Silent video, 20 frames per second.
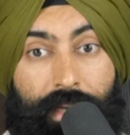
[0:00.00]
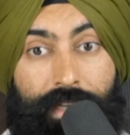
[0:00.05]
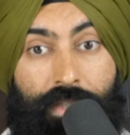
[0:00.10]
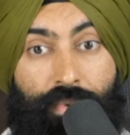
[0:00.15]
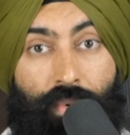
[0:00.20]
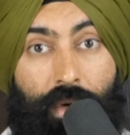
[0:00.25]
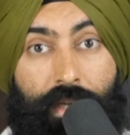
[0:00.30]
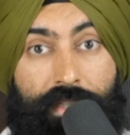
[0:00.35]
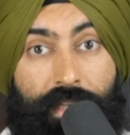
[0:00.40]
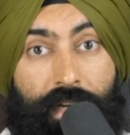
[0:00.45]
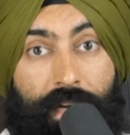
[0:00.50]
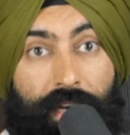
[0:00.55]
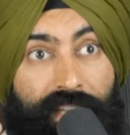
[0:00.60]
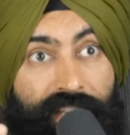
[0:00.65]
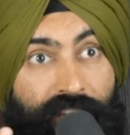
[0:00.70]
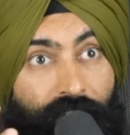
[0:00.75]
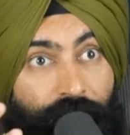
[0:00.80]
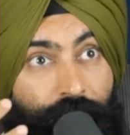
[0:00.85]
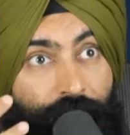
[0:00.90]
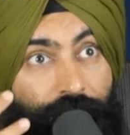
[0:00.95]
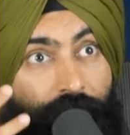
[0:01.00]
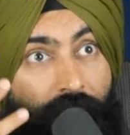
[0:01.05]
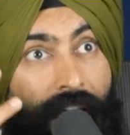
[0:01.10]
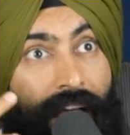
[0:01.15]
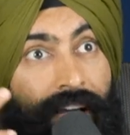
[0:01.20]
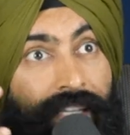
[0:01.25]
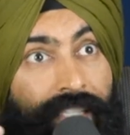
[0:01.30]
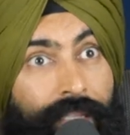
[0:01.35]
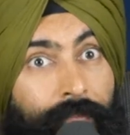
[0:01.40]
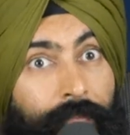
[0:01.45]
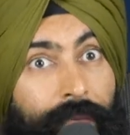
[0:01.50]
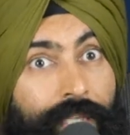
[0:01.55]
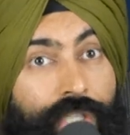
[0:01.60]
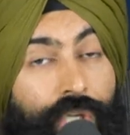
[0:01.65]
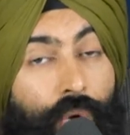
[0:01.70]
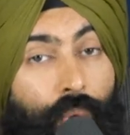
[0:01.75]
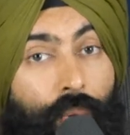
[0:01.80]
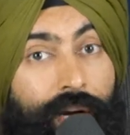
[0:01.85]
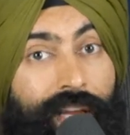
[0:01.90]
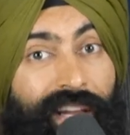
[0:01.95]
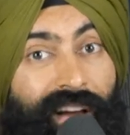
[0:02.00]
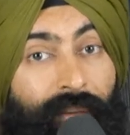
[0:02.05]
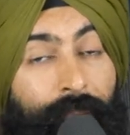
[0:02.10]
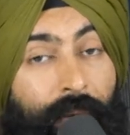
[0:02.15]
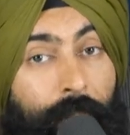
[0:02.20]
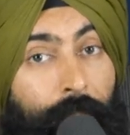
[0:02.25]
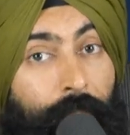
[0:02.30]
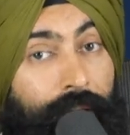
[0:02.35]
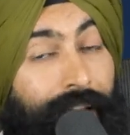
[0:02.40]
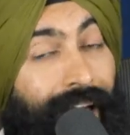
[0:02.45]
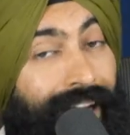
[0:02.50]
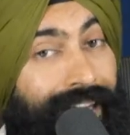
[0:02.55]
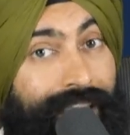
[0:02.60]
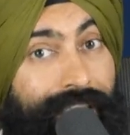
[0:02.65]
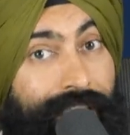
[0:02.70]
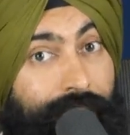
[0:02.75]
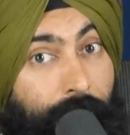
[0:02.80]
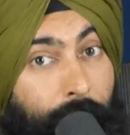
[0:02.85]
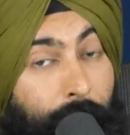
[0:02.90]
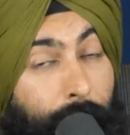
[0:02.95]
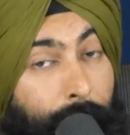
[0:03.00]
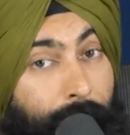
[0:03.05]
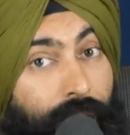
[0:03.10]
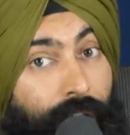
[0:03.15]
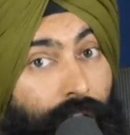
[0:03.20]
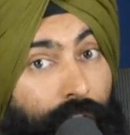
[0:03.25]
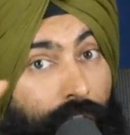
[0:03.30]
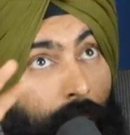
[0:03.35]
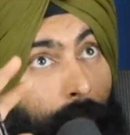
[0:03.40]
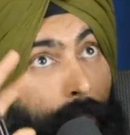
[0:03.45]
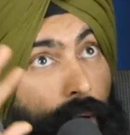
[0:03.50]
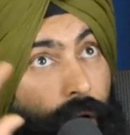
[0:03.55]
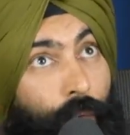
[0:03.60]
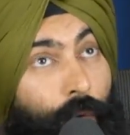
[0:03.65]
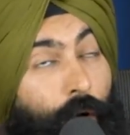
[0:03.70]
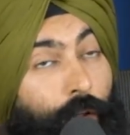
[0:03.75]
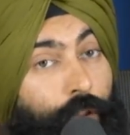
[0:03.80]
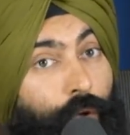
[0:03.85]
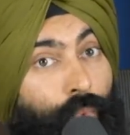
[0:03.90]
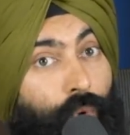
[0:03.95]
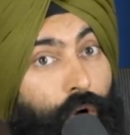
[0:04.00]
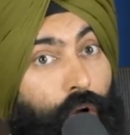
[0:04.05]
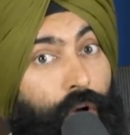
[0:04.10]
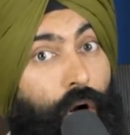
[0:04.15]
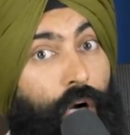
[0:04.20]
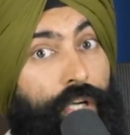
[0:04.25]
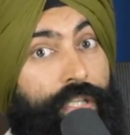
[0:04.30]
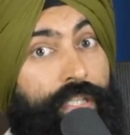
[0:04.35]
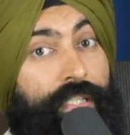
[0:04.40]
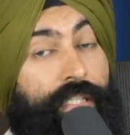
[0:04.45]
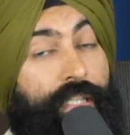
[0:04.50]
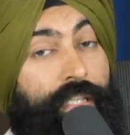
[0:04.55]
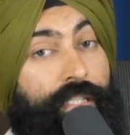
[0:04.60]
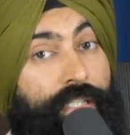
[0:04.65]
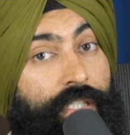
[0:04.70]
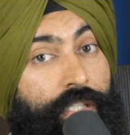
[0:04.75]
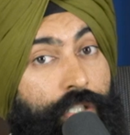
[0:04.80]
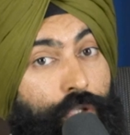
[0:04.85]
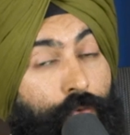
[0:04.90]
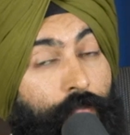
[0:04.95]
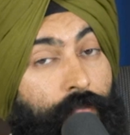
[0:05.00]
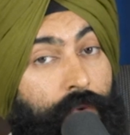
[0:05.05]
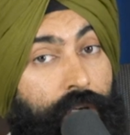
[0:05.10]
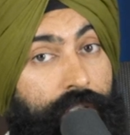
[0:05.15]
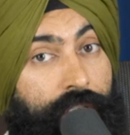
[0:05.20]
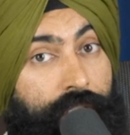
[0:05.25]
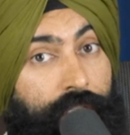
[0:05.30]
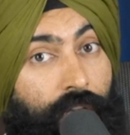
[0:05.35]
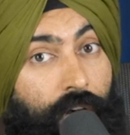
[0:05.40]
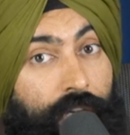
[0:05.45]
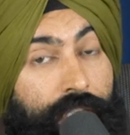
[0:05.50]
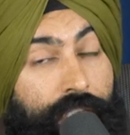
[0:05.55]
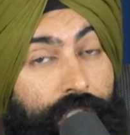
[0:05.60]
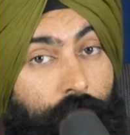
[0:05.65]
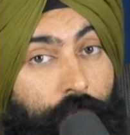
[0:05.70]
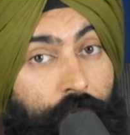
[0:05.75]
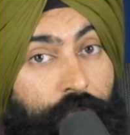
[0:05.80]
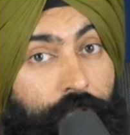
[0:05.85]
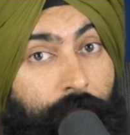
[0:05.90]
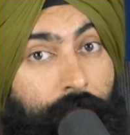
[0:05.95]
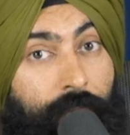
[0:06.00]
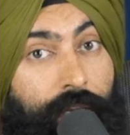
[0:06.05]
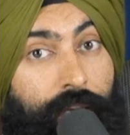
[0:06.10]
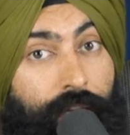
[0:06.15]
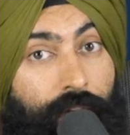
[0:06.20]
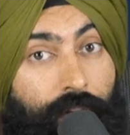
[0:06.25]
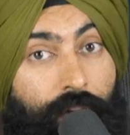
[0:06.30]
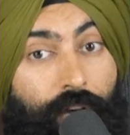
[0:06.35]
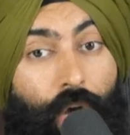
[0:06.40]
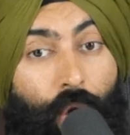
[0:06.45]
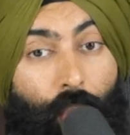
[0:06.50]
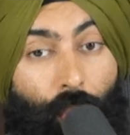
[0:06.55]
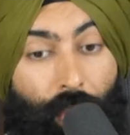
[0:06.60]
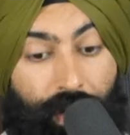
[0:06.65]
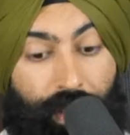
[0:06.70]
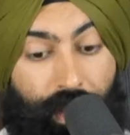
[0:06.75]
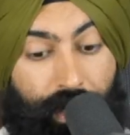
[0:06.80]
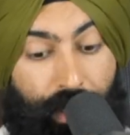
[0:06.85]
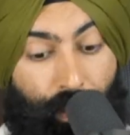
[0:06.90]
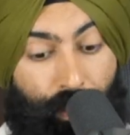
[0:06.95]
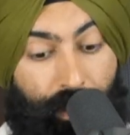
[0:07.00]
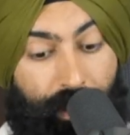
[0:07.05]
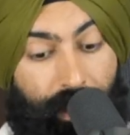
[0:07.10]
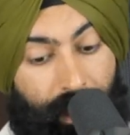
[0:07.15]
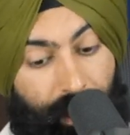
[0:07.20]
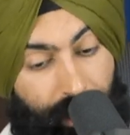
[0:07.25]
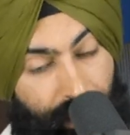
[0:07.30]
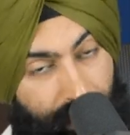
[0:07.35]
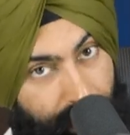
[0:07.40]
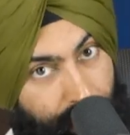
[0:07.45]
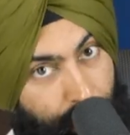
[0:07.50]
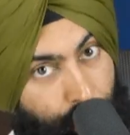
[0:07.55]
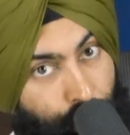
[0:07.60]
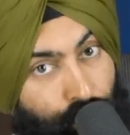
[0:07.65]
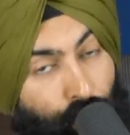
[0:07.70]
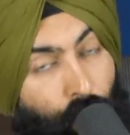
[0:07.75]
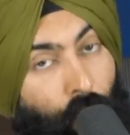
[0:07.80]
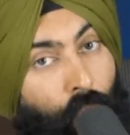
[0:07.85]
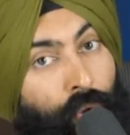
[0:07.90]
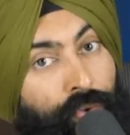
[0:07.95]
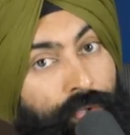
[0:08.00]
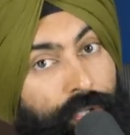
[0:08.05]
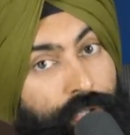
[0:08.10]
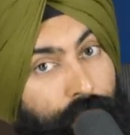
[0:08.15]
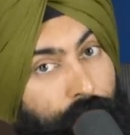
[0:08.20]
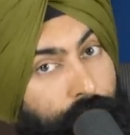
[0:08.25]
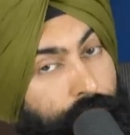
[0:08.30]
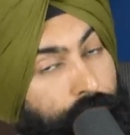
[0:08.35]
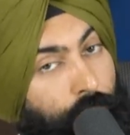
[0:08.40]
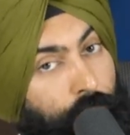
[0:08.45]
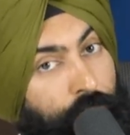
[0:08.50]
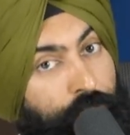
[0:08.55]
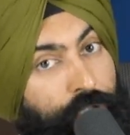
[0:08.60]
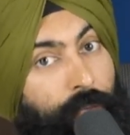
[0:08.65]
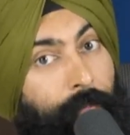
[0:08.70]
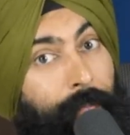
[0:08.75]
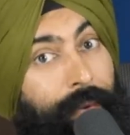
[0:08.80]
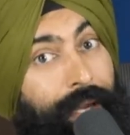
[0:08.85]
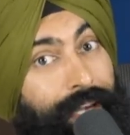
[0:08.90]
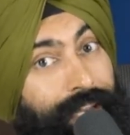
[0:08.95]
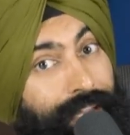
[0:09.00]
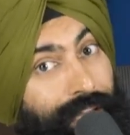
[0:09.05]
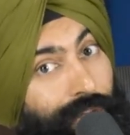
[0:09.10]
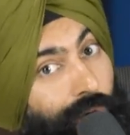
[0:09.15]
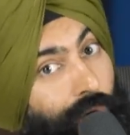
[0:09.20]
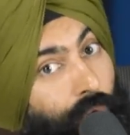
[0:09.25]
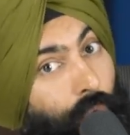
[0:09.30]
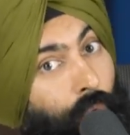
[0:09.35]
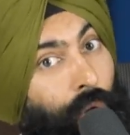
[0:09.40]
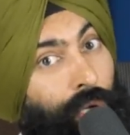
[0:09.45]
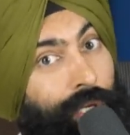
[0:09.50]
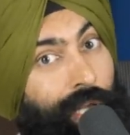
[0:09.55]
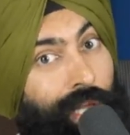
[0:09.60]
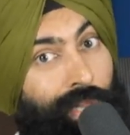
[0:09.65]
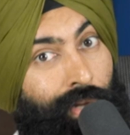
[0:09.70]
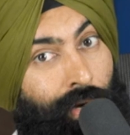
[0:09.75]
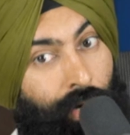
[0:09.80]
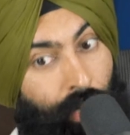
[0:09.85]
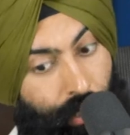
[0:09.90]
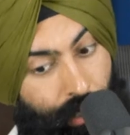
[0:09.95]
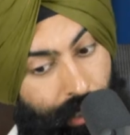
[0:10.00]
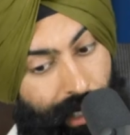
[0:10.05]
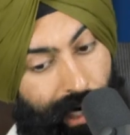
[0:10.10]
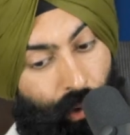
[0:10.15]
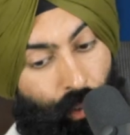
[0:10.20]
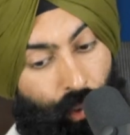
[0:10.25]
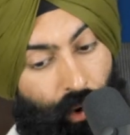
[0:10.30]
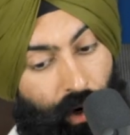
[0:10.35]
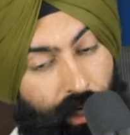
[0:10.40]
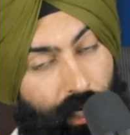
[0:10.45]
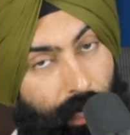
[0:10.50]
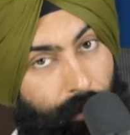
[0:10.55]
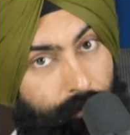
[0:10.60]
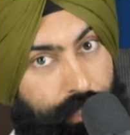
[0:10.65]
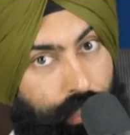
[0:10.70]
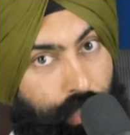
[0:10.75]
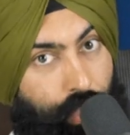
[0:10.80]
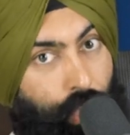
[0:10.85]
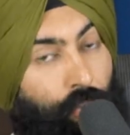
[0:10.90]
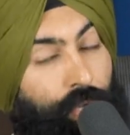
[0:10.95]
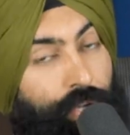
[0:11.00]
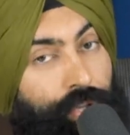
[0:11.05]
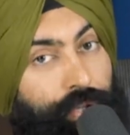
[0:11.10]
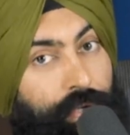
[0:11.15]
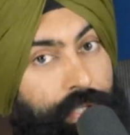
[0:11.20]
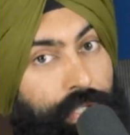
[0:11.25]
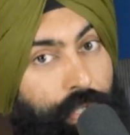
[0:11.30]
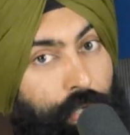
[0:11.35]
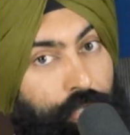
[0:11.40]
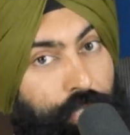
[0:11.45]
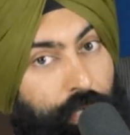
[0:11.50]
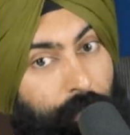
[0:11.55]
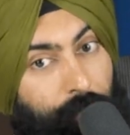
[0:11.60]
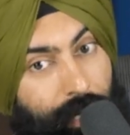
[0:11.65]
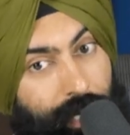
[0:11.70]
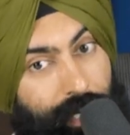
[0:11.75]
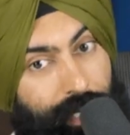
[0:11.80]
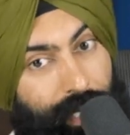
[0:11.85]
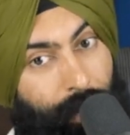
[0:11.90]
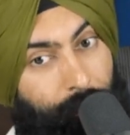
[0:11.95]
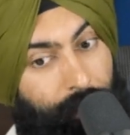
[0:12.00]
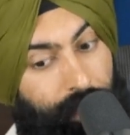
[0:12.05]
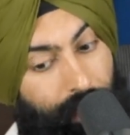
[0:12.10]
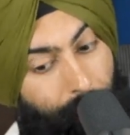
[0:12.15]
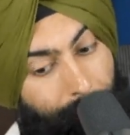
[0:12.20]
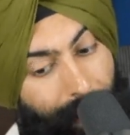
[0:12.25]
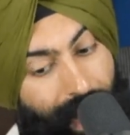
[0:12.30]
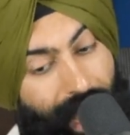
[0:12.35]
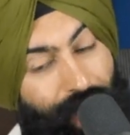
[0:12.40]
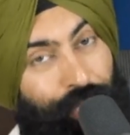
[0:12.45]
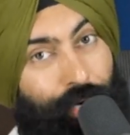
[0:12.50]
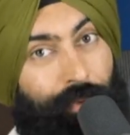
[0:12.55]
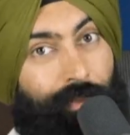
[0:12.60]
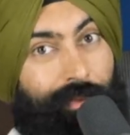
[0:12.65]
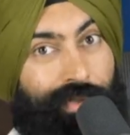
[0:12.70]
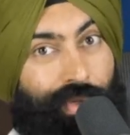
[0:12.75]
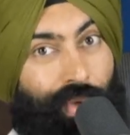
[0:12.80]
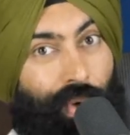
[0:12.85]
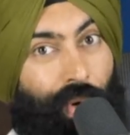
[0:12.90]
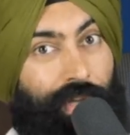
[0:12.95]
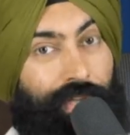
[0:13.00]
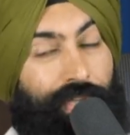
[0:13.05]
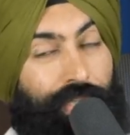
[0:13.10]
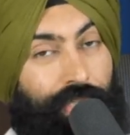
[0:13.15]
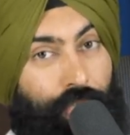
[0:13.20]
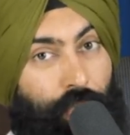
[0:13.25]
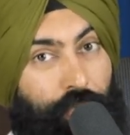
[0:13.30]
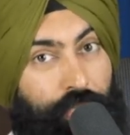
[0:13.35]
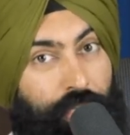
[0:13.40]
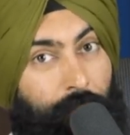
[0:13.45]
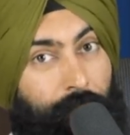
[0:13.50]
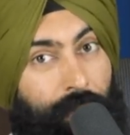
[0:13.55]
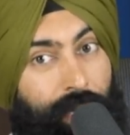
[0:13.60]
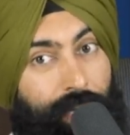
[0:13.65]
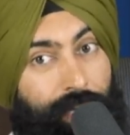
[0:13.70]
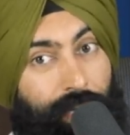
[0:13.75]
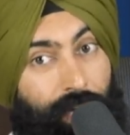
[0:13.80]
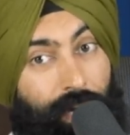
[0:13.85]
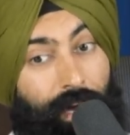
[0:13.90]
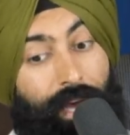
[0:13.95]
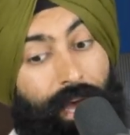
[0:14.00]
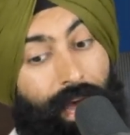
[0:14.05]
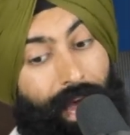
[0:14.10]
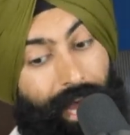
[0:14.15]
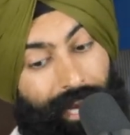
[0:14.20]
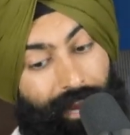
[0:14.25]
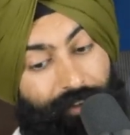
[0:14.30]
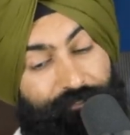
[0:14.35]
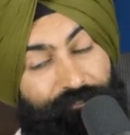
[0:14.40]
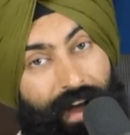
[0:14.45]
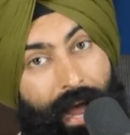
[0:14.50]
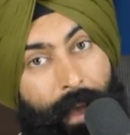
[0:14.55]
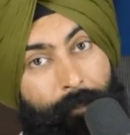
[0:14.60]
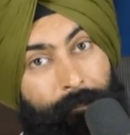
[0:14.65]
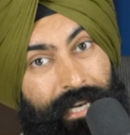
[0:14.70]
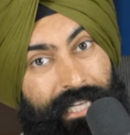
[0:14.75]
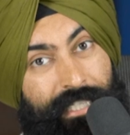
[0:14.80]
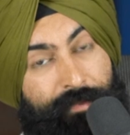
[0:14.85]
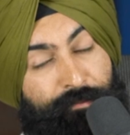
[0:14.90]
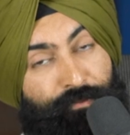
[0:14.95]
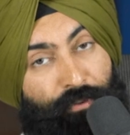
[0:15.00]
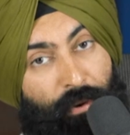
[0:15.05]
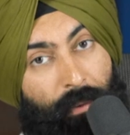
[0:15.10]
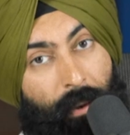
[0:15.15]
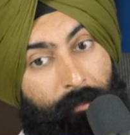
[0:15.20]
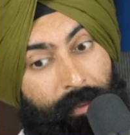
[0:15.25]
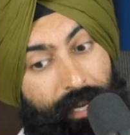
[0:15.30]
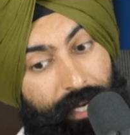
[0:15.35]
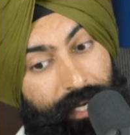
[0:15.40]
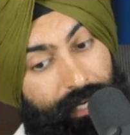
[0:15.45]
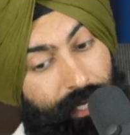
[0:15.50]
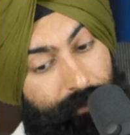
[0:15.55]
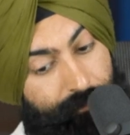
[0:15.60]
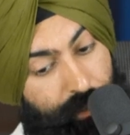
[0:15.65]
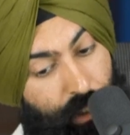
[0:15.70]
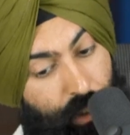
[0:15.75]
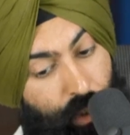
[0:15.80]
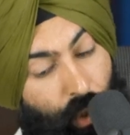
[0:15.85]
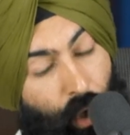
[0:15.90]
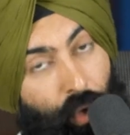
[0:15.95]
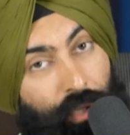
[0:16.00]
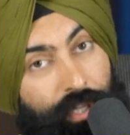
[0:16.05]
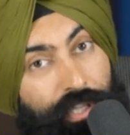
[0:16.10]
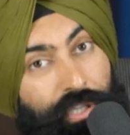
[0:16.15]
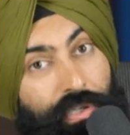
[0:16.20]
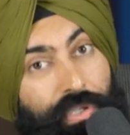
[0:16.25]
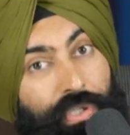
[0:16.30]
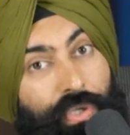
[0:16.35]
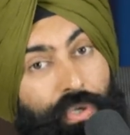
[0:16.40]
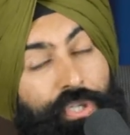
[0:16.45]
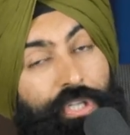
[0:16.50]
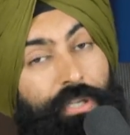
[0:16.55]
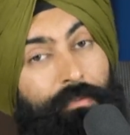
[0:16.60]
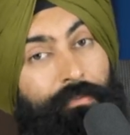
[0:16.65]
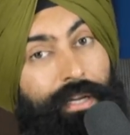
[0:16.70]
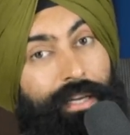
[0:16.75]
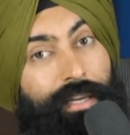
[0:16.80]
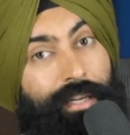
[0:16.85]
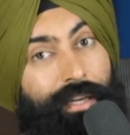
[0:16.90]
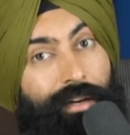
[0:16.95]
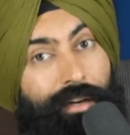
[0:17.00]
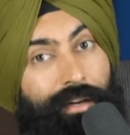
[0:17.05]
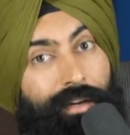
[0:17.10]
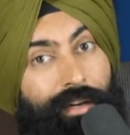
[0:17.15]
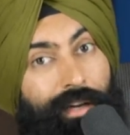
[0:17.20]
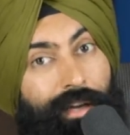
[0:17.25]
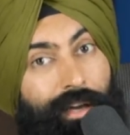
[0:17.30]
Guess what? The vast majority of people, not just in America, but around the world, are just consumers on social media. What are they doing? They're scrolling through social media all day long. You're at work, I'm scrolling through social media. I'm in the bathroom, I'm scrolling through social media. I got 5 minutes before my meeting, I'm scrolling through social media.